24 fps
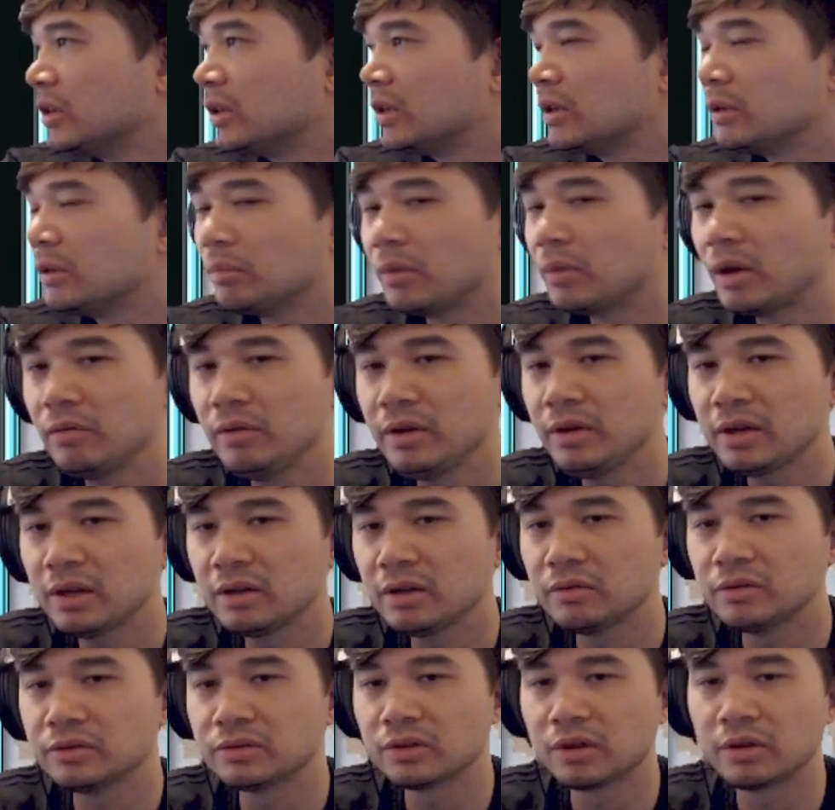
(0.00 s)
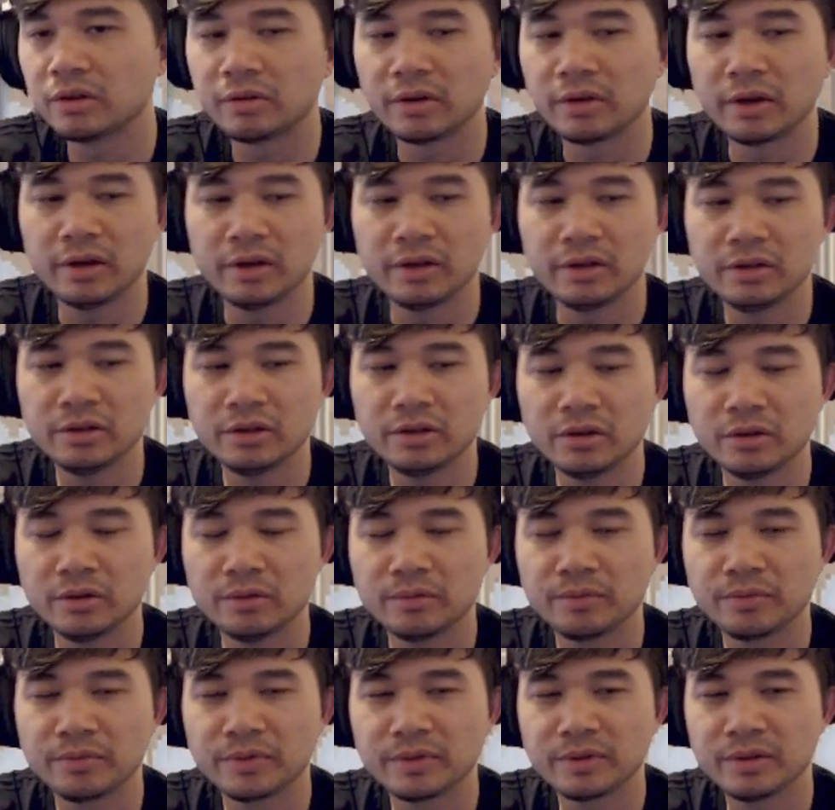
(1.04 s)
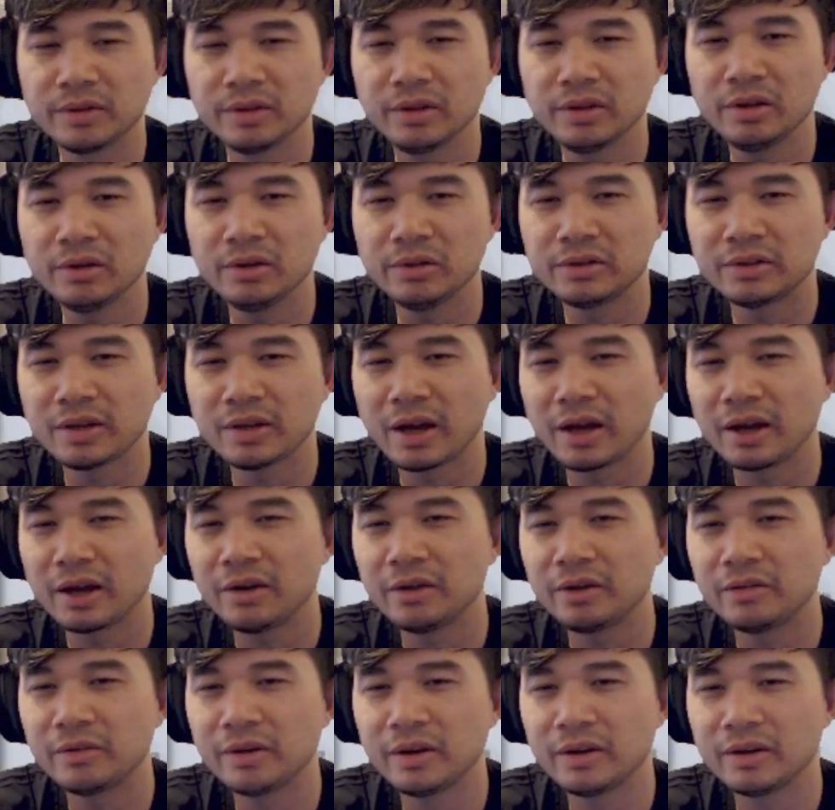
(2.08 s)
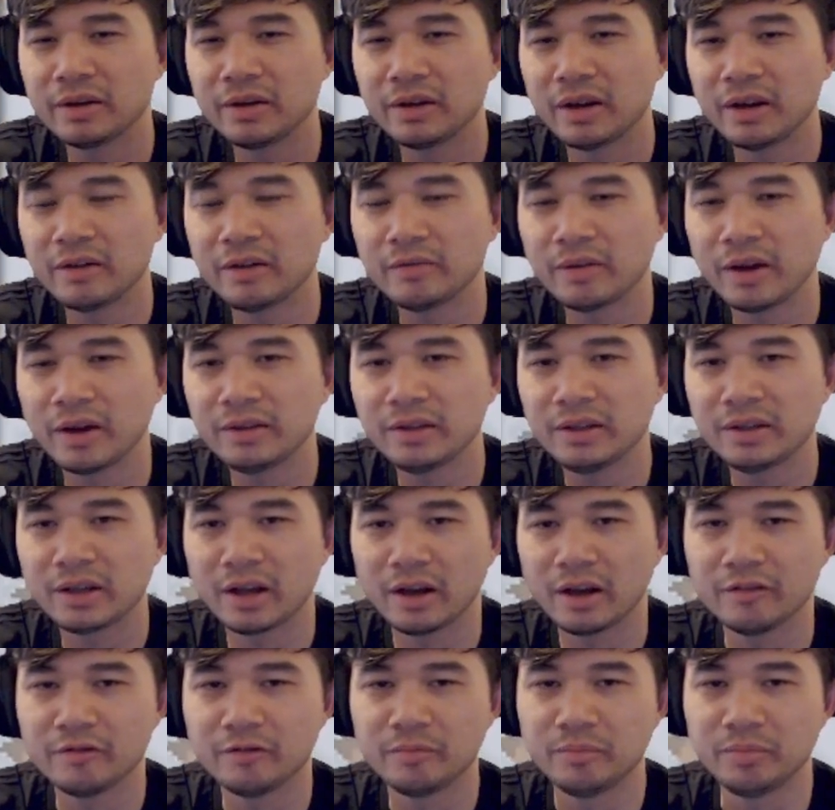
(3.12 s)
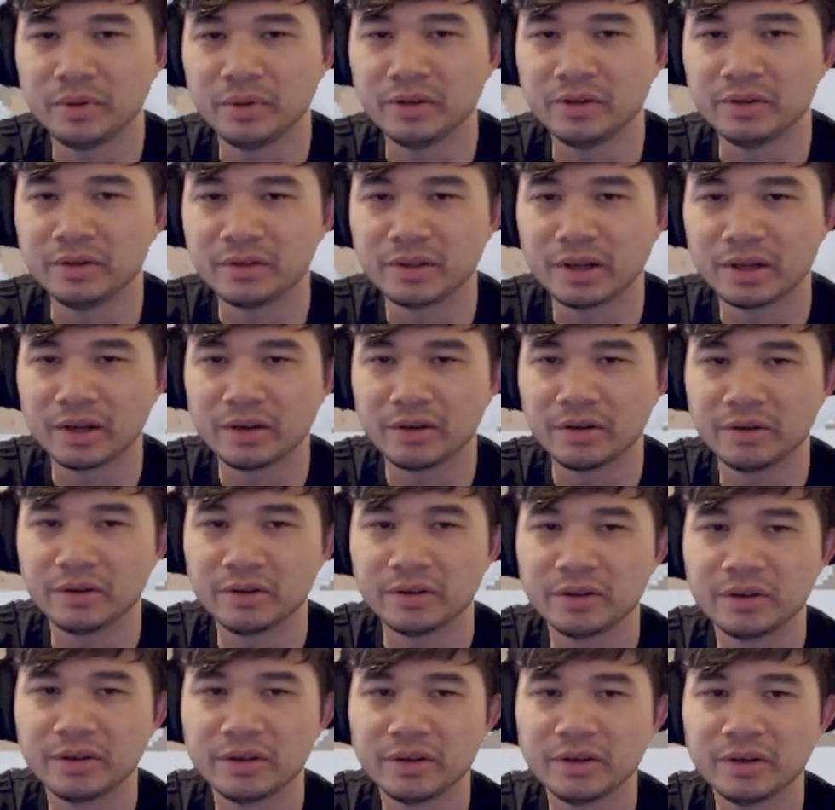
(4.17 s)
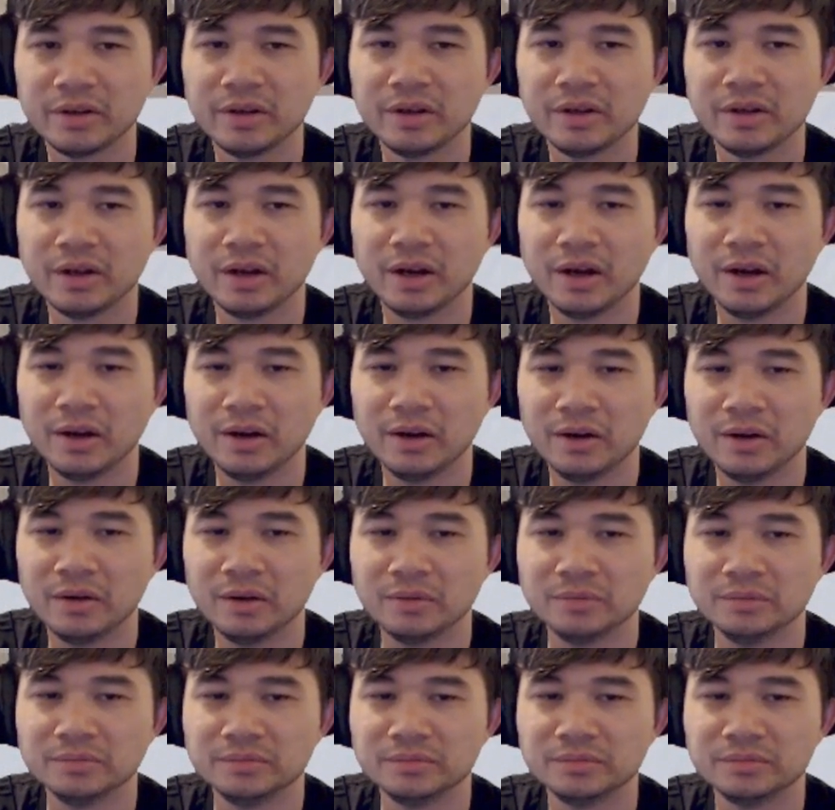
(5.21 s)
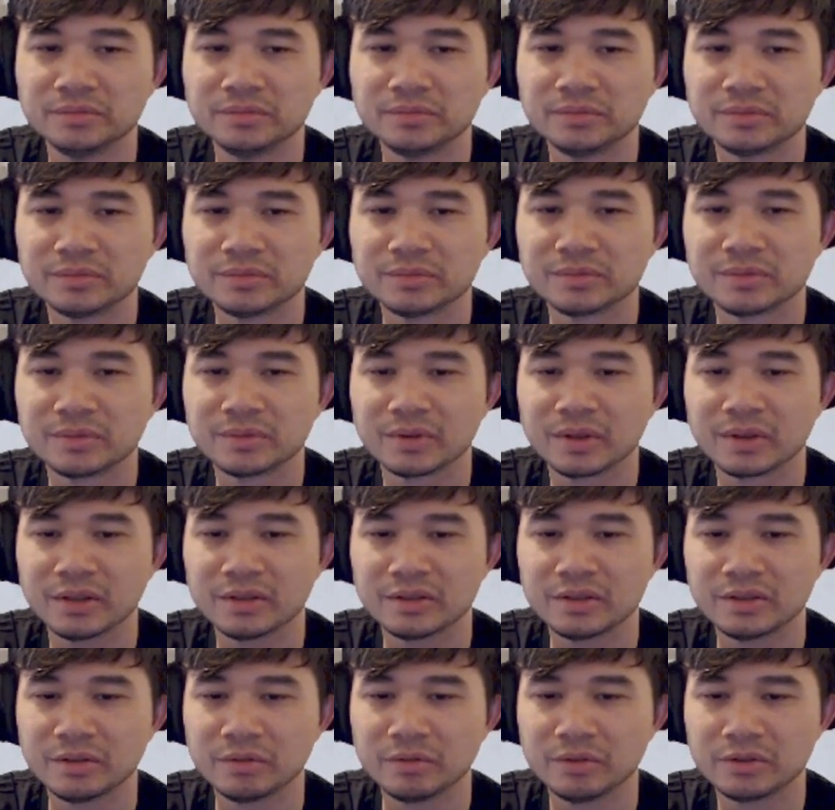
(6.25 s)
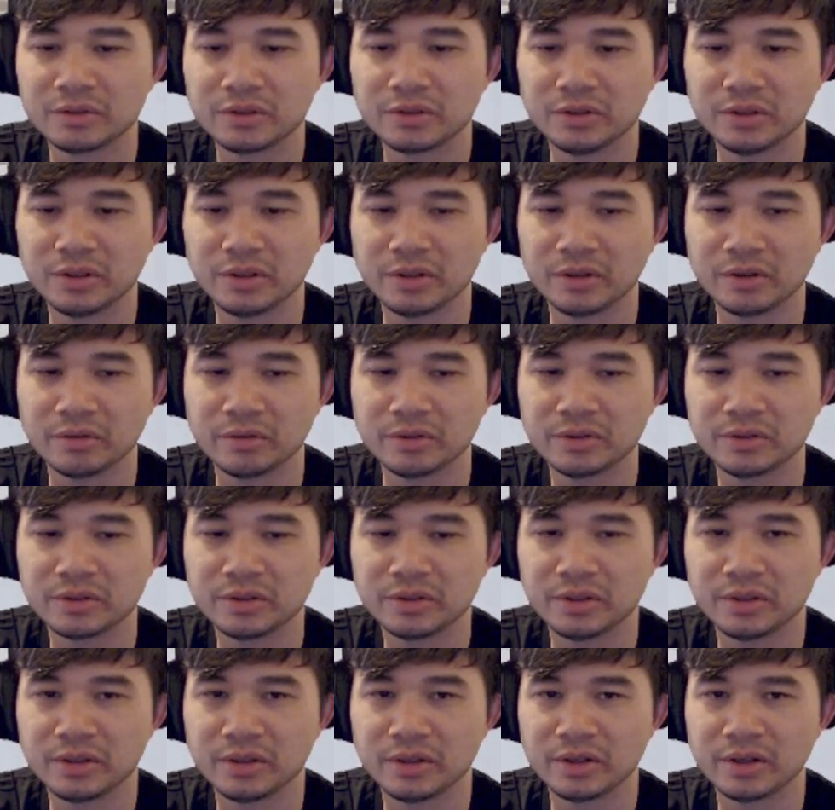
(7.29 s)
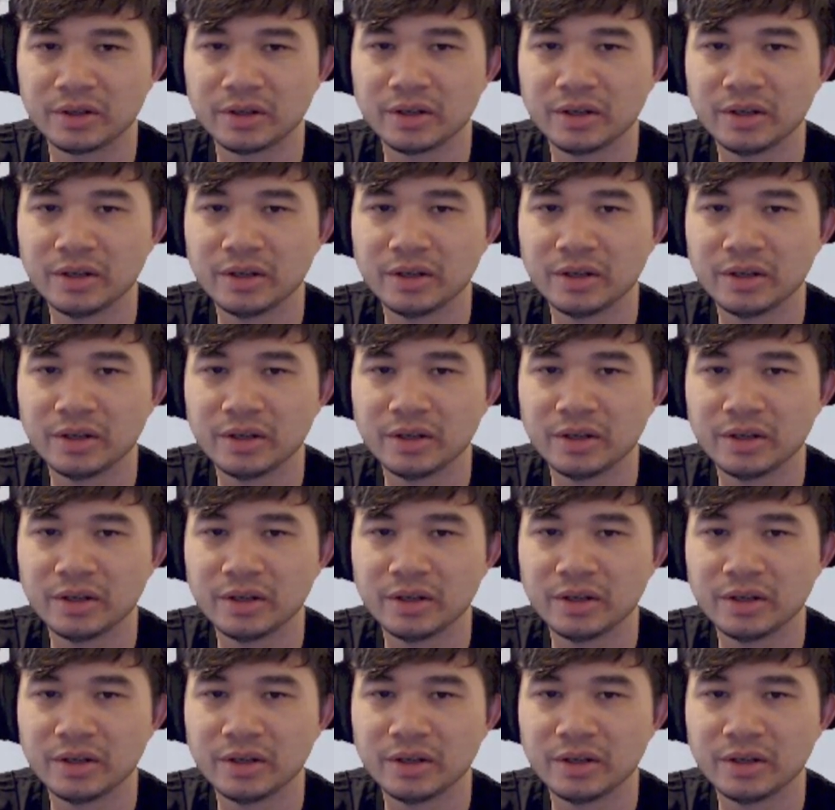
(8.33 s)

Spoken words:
My weekend was alright, you know. I'm a little tired right now. I think I've been tired. Let's see, what's good here? What's good here?